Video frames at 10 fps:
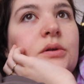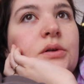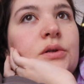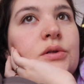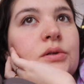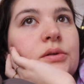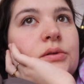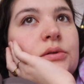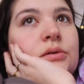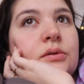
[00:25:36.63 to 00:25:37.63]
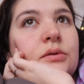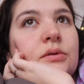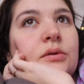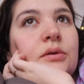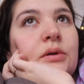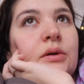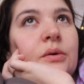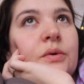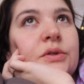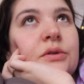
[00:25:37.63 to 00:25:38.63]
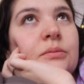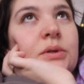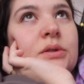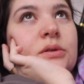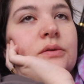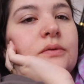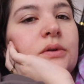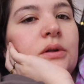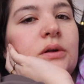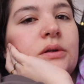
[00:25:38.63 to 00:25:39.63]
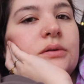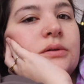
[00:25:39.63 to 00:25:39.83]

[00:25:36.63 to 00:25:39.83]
I question myself a lot.